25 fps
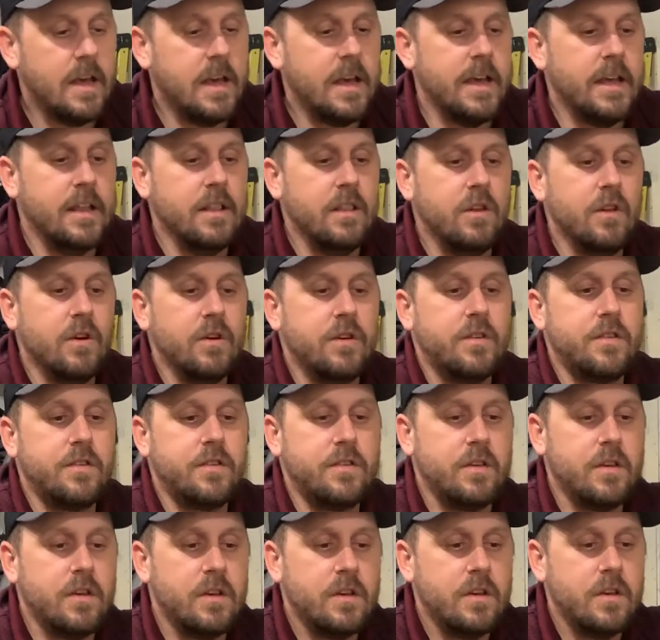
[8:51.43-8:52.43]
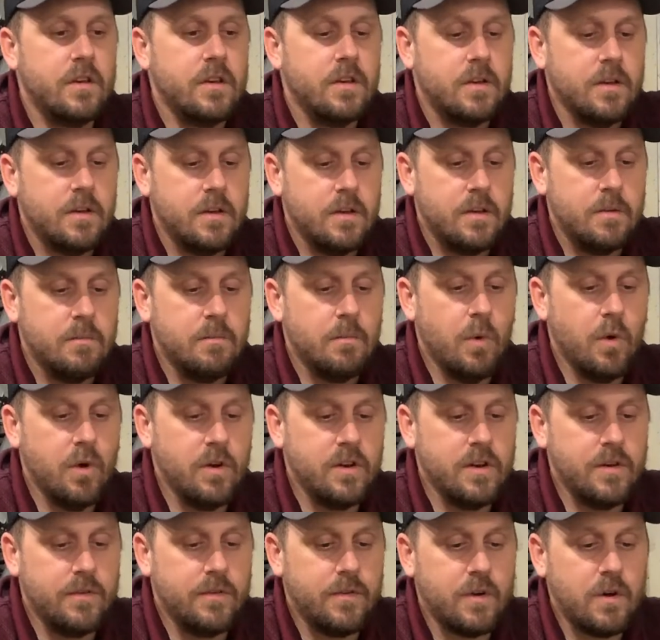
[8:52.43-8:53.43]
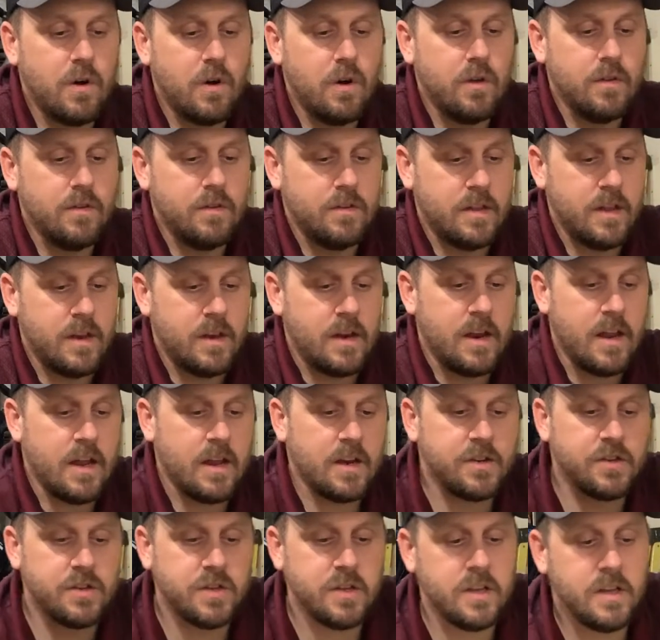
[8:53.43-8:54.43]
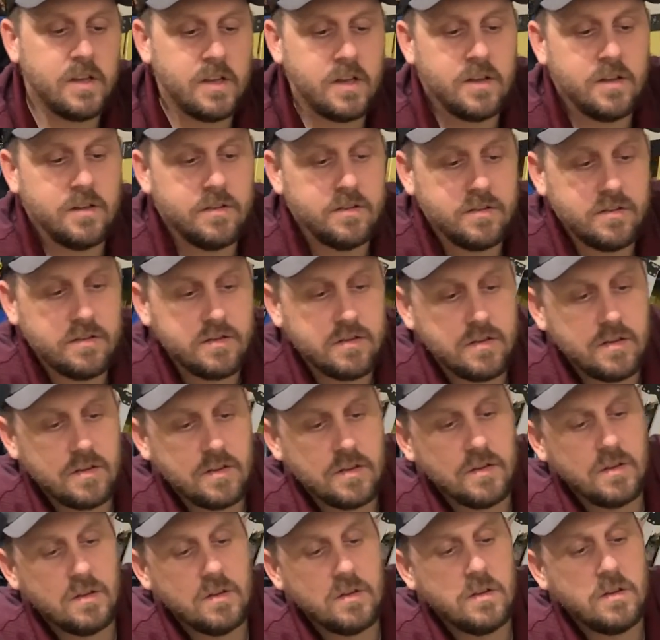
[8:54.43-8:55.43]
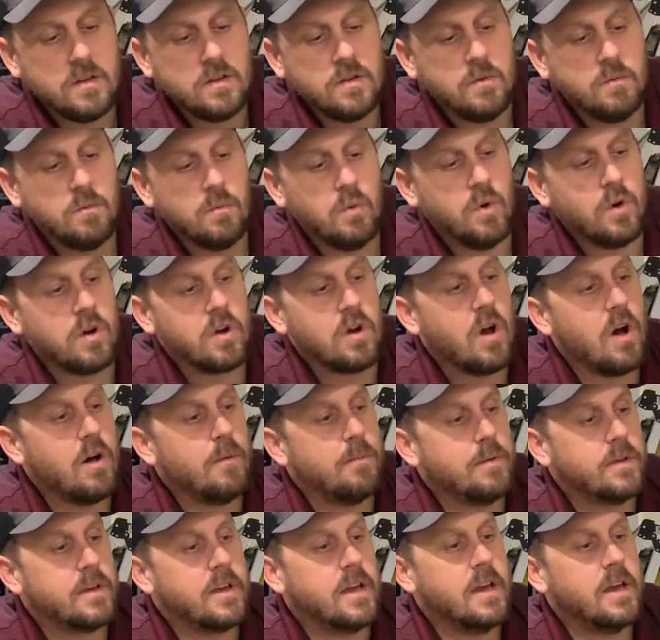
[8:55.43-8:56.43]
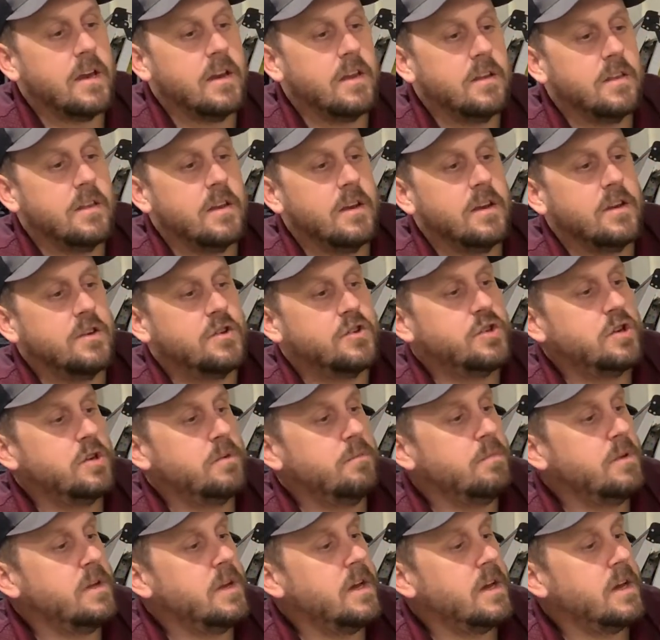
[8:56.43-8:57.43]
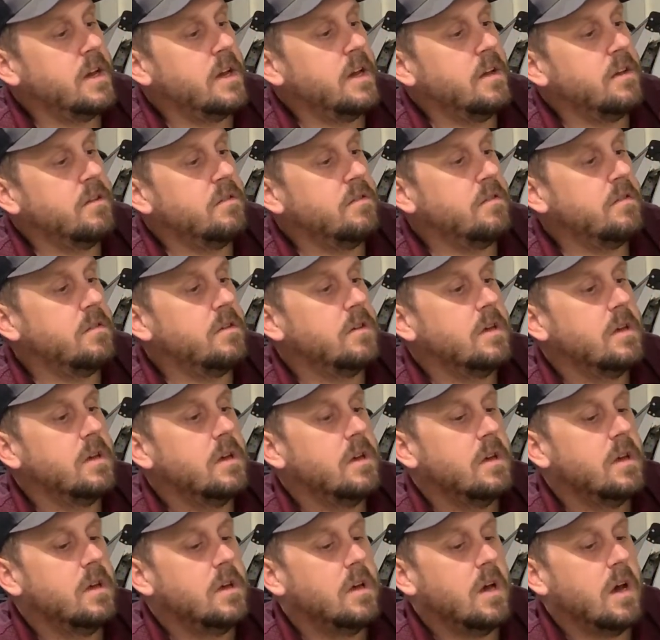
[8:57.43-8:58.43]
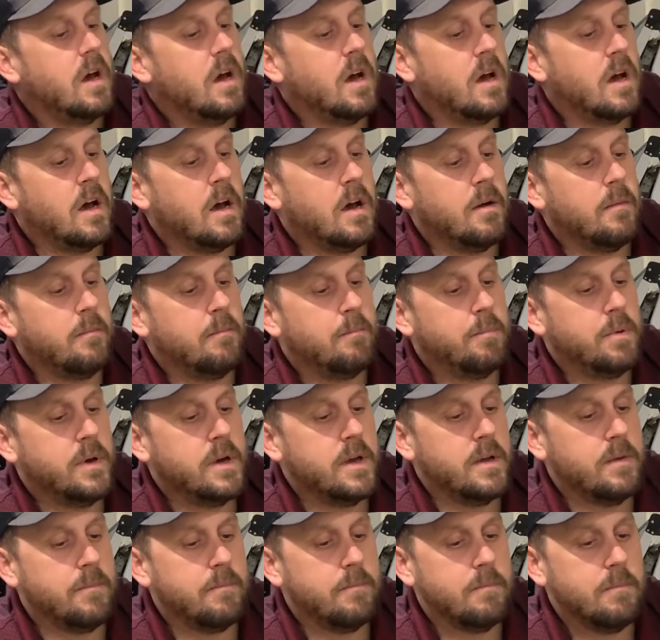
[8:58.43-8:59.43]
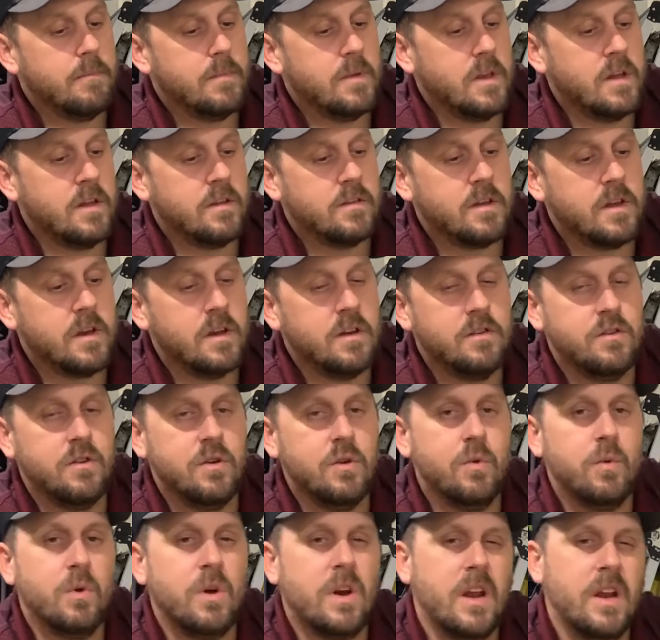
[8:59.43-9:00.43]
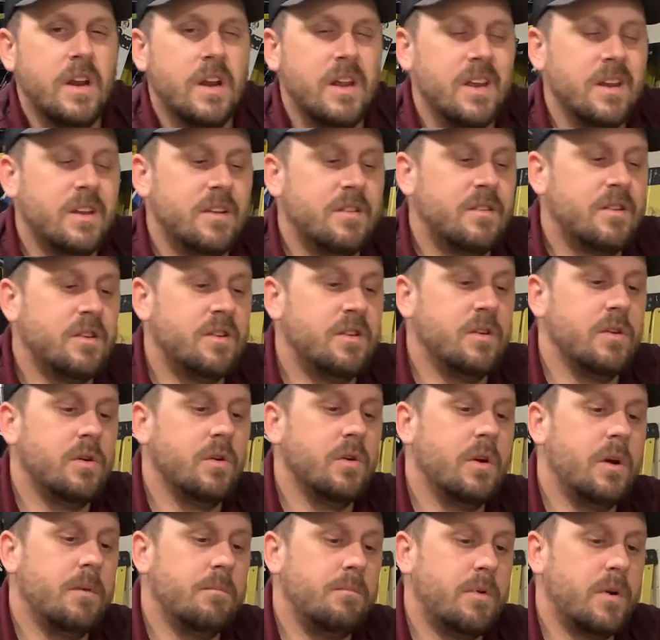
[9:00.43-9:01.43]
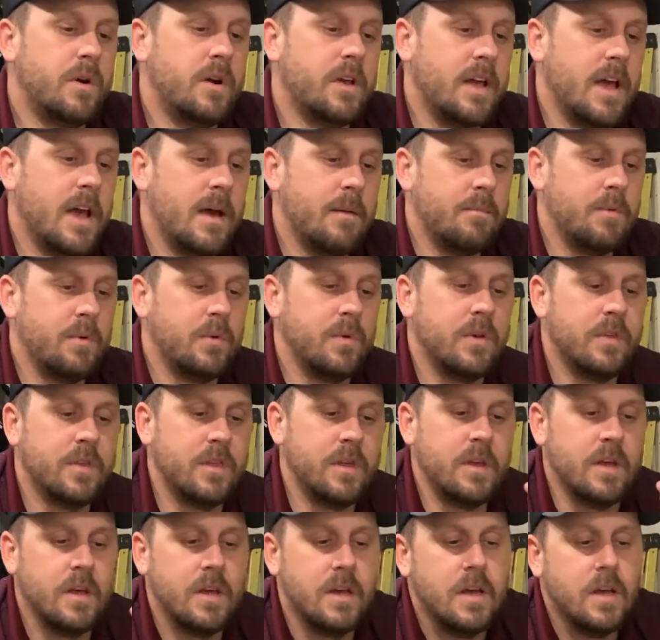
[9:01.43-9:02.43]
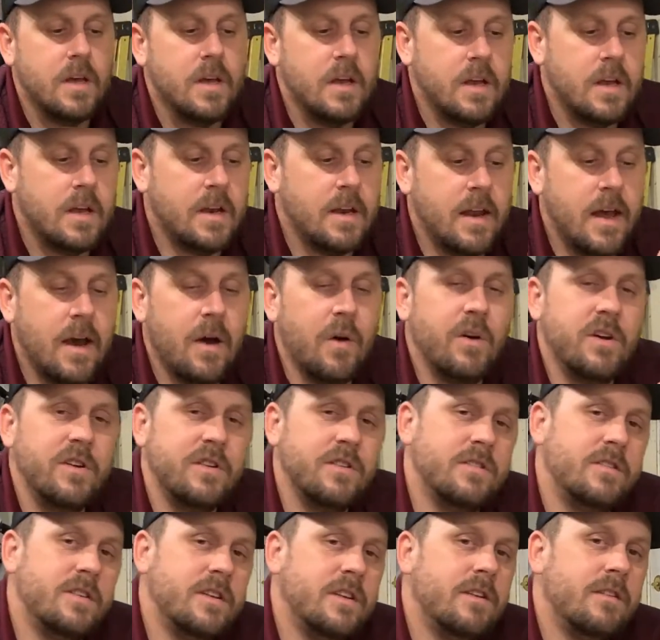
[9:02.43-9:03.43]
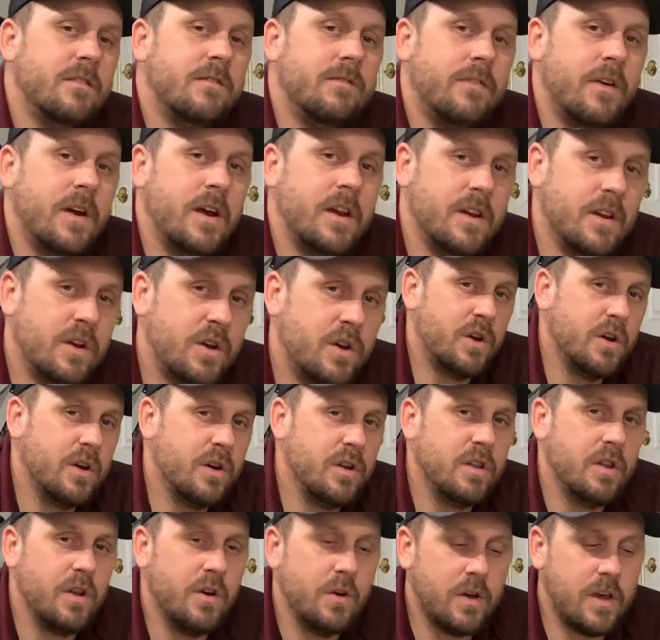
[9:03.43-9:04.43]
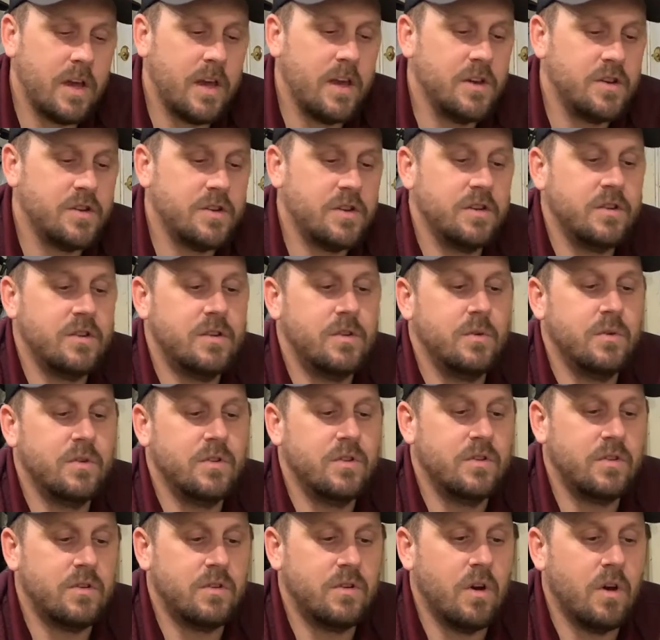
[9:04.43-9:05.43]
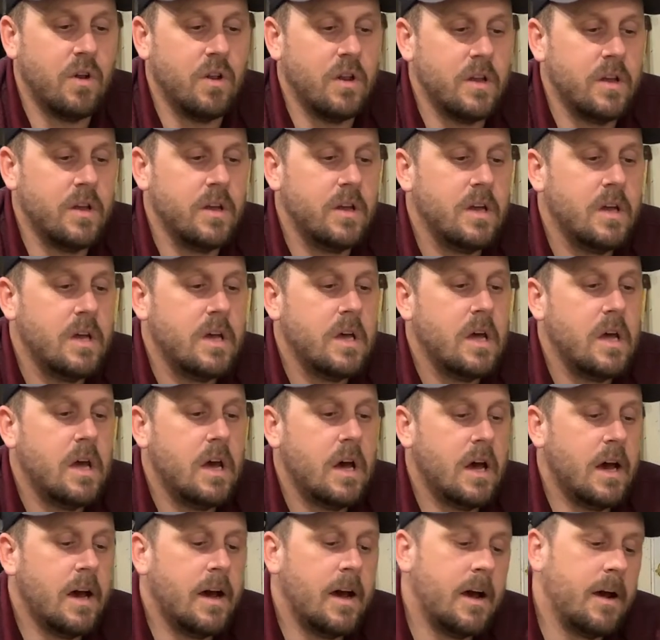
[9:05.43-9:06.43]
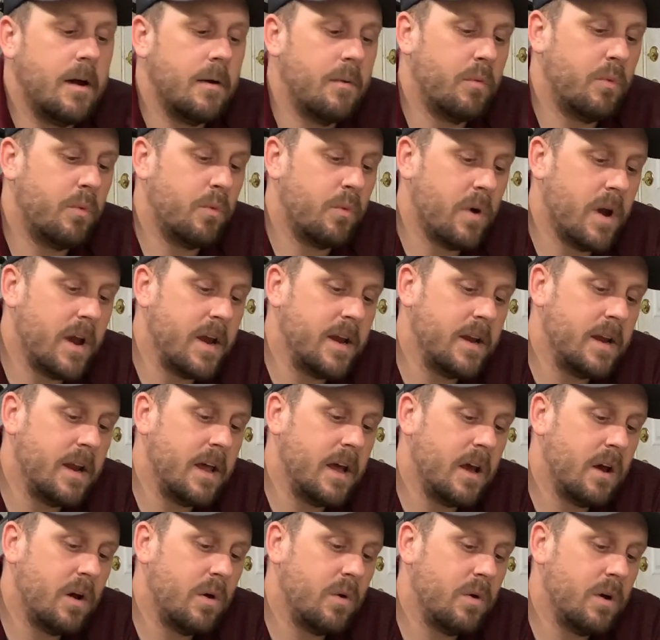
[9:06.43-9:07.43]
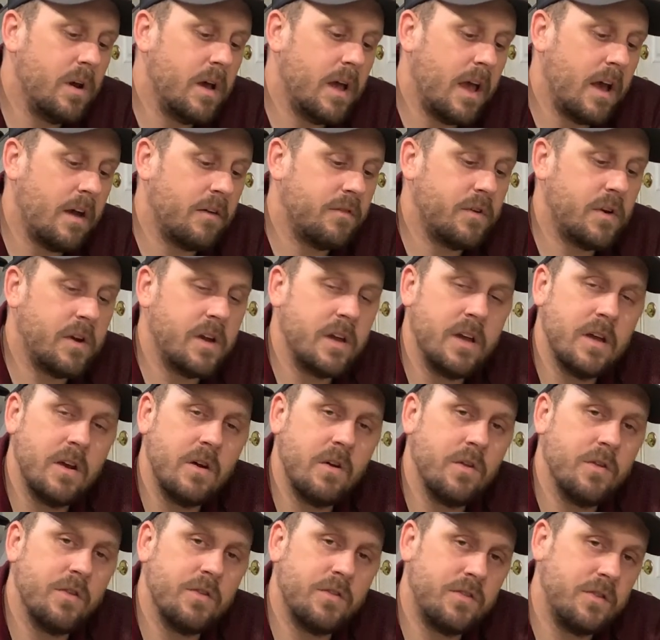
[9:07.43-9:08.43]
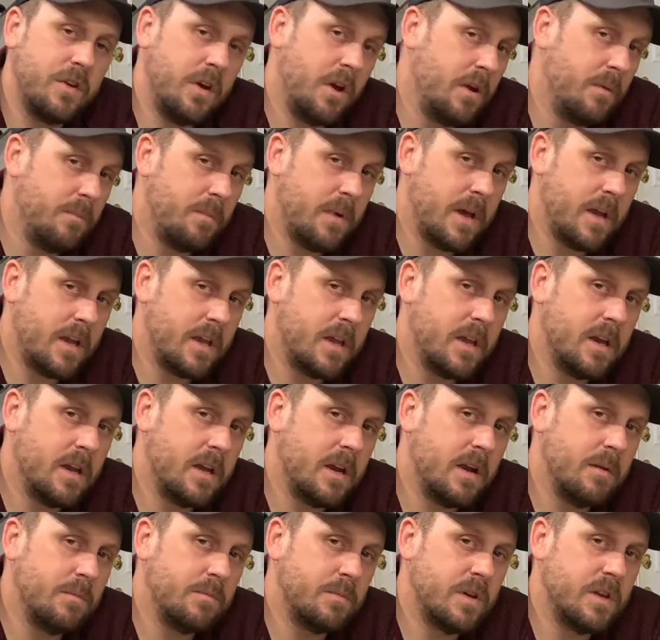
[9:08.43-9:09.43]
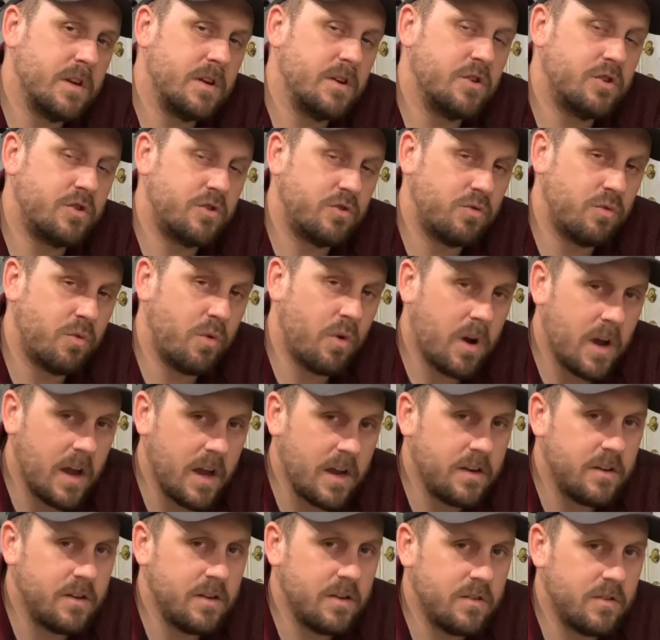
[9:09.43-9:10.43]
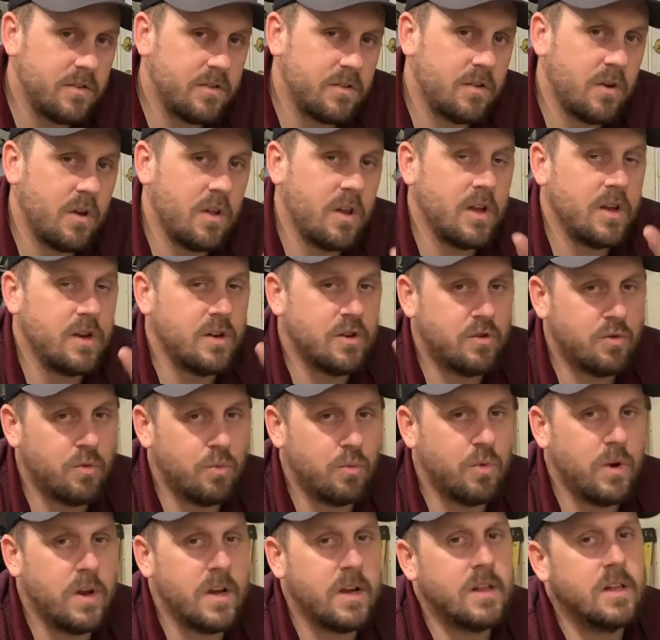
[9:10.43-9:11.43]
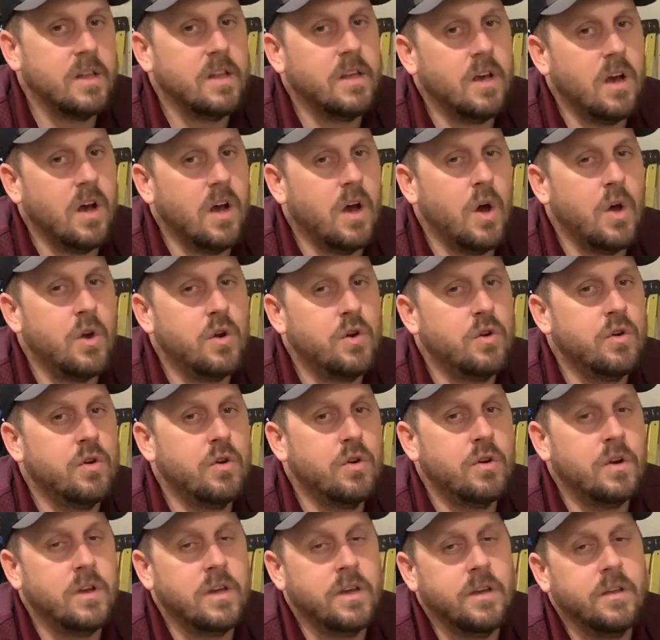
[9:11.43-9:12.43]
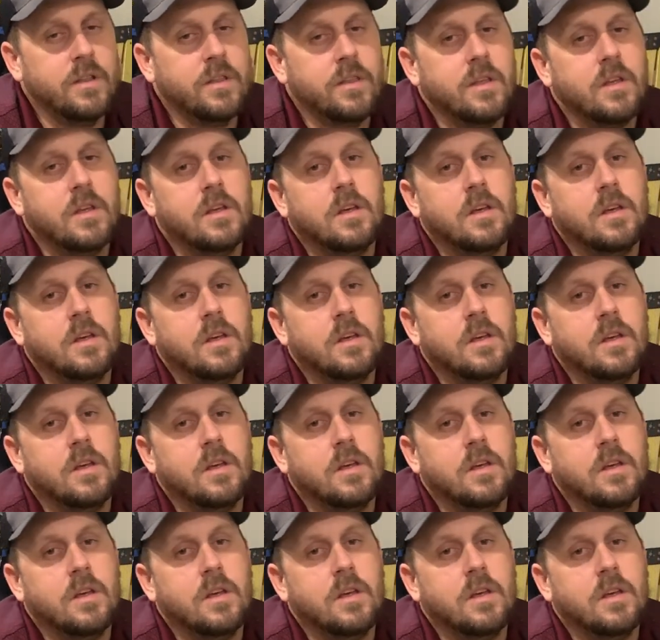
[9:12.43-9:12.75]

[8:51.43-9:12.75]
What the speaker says: It looks more difficult than it actually is. More complicated than it should be, I guess. But it's going to do what I need it to do. I'm pretty happy with it. Now I just need to find good location to install it. Right now, after I get all the steering back in, I'm going to try to install it directly underneath